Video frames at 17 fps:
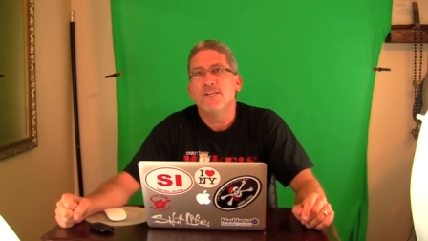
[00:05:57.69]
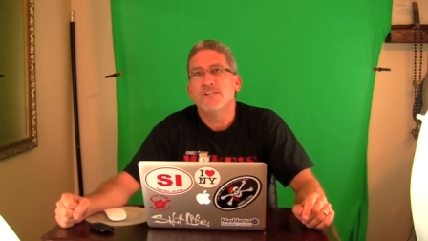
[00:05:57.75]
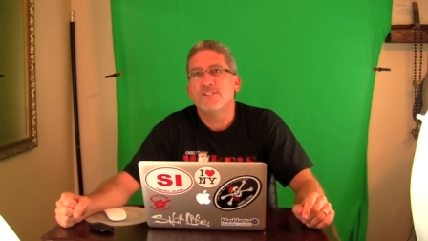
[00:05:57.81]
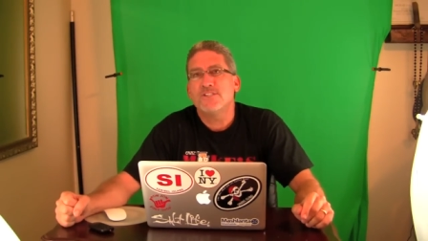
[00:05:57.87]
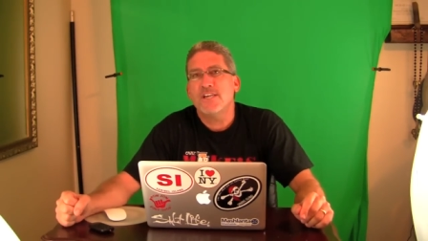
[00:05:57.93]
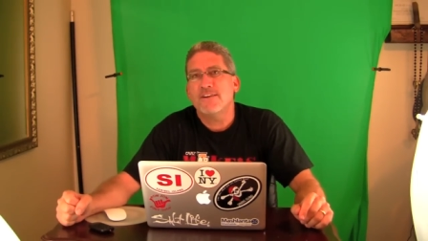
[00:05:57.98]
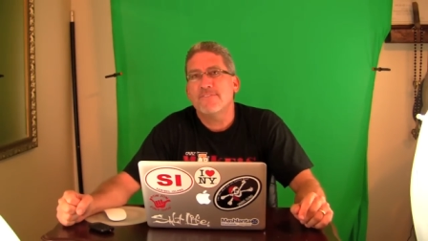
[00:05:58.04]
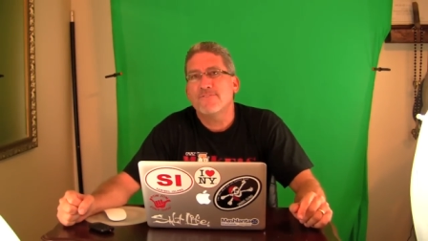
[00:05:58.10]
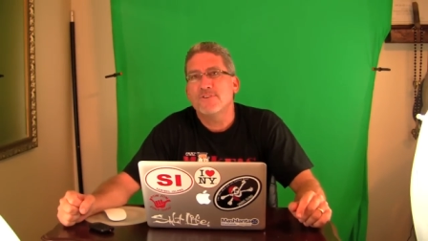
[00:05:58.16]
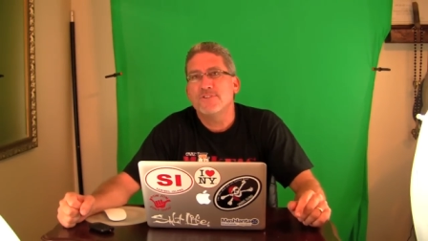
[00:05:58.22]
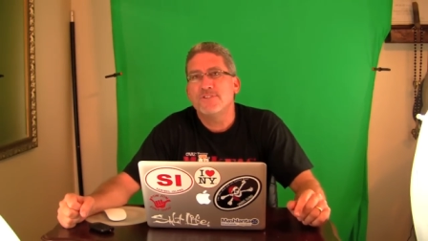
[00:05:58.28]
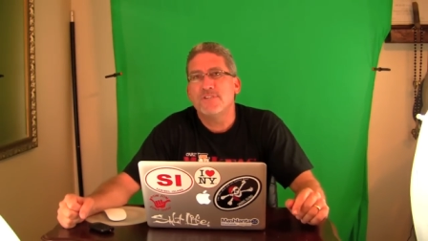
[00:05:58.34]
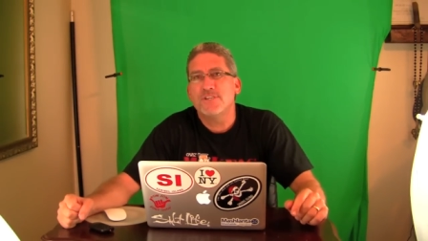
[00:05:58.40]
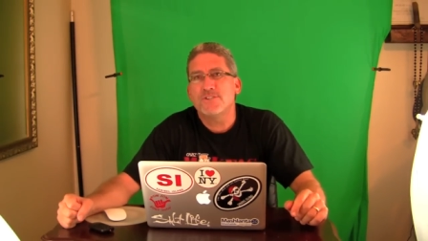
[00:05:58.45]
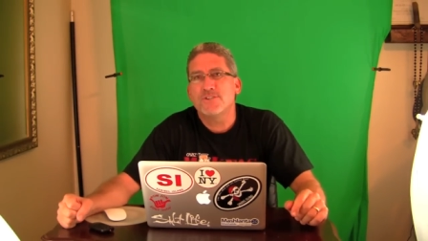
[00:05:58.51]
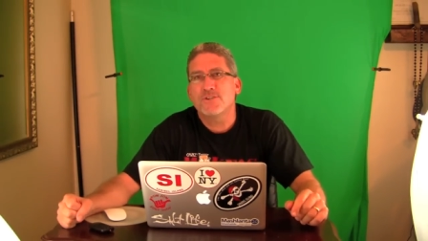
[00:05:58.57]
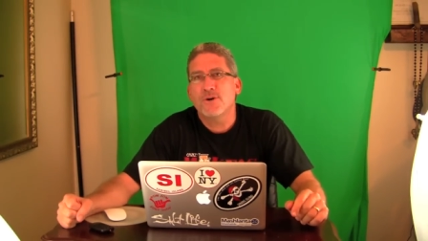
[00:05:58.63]
San
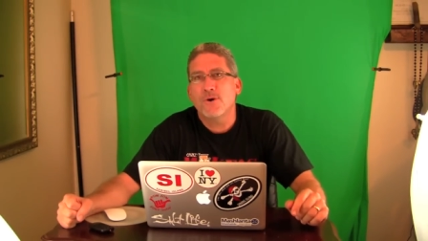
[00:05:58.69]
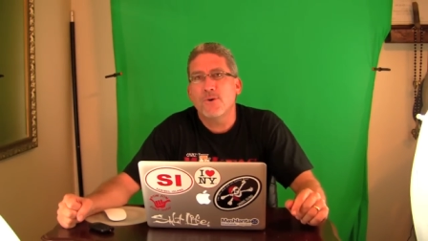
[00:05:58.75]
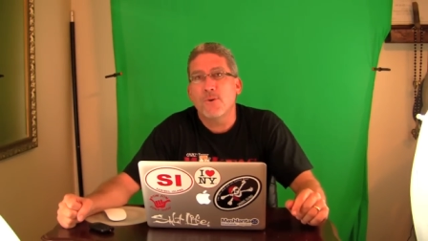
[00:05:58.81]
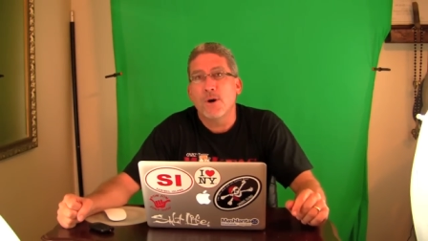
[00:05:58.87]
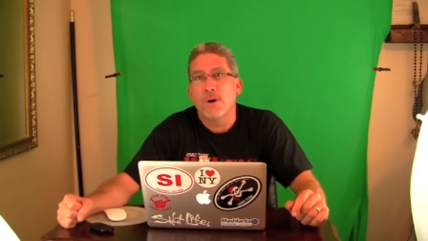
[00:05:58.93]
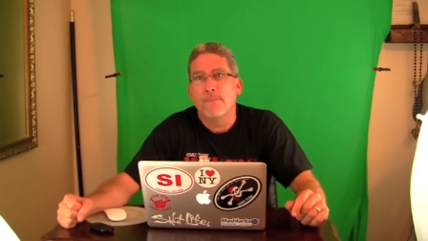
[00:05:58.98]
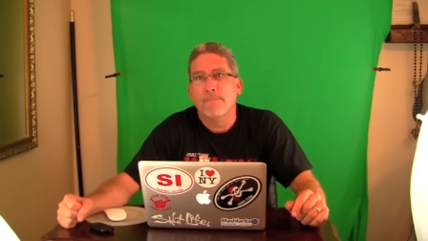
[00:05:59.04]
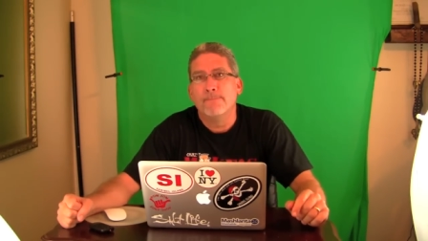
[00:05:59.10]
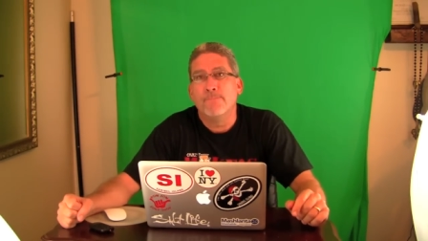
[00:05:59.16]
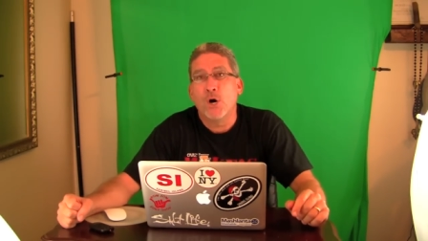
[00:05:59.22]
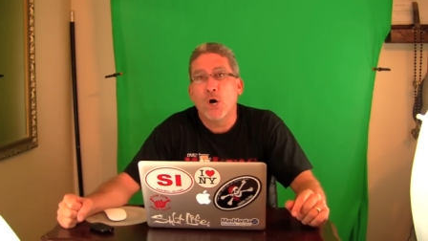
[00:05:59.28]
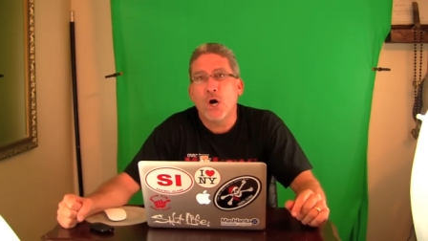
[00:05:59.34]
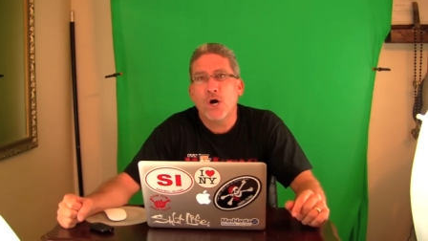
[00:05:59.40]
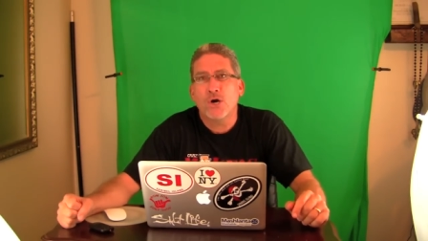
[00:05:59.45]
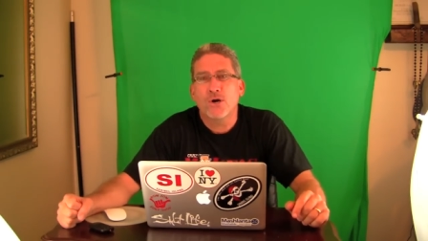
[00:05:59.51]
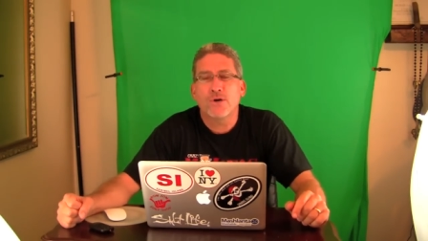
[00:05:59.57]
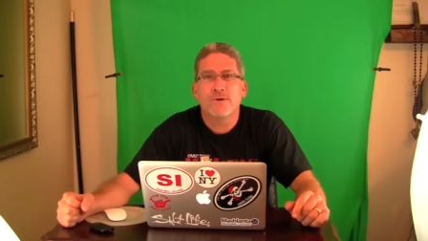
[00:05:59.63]
Francisco
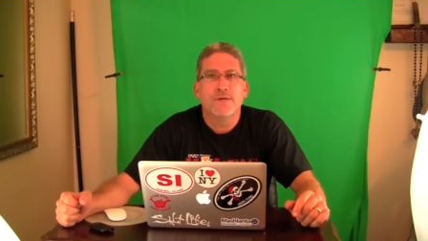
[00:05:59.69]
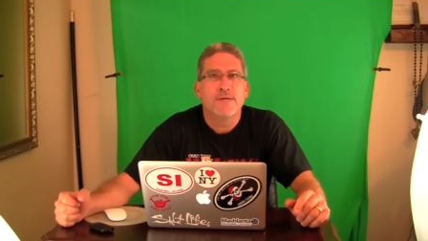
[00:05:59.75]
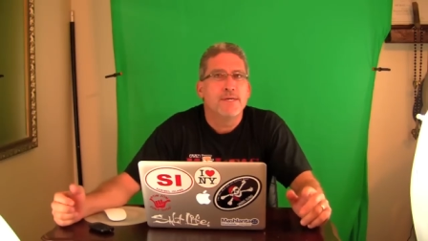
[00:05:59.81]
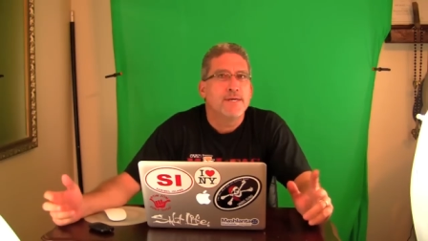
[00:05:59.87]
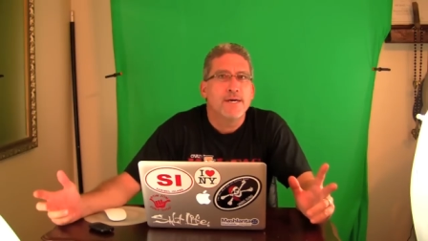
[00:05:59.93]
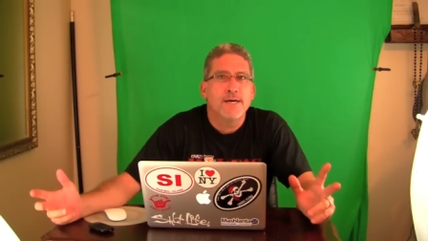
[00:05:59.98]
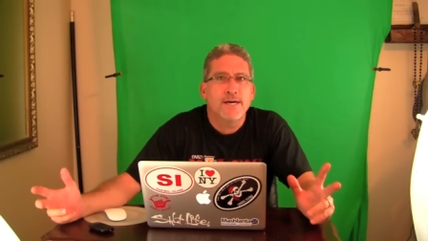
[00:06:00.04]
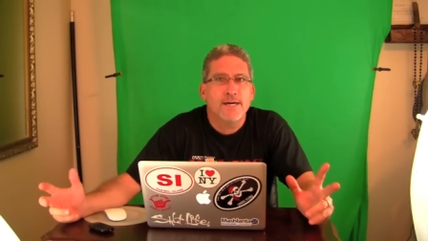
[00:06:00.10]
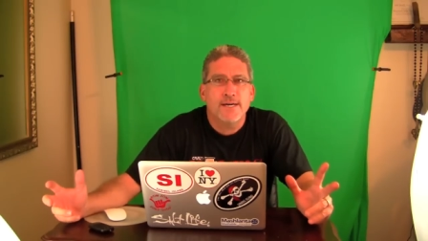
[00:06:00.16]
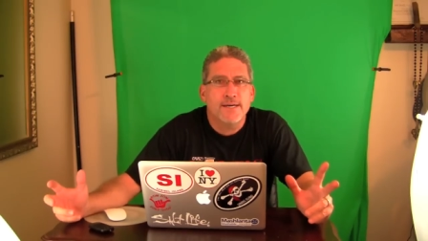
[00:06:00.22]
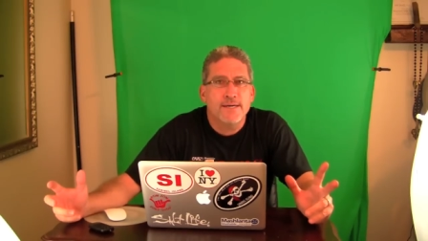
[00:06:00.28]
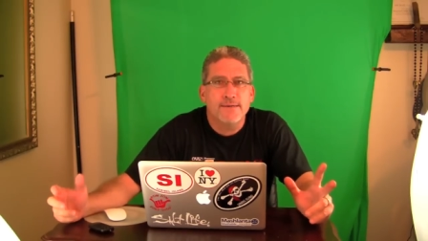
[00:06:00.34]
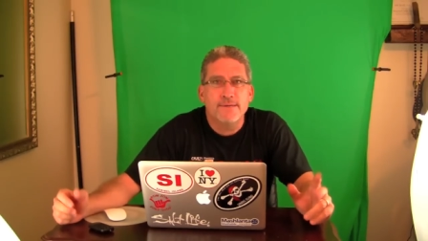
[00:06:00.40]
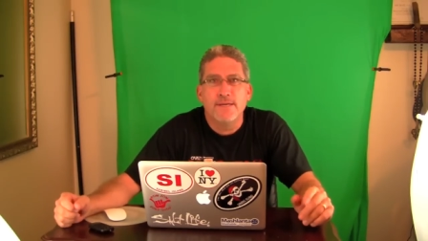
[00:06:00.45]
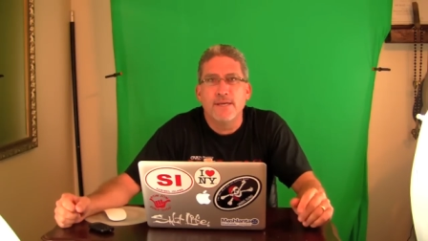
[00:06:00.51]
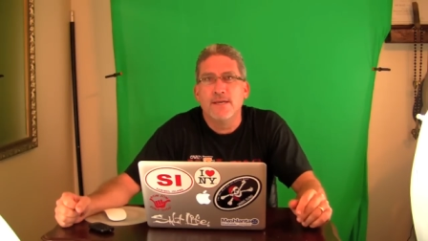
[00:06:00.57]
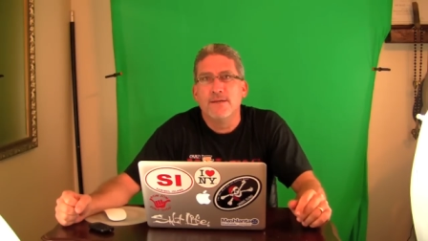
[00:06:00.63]
bar
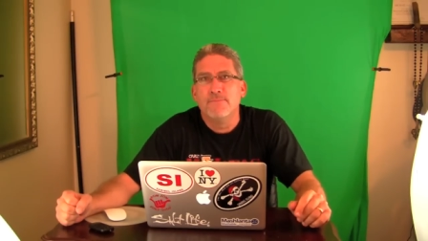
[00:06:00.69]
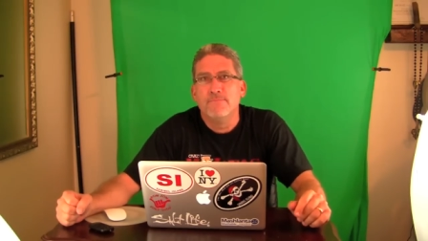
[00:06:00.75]
uh,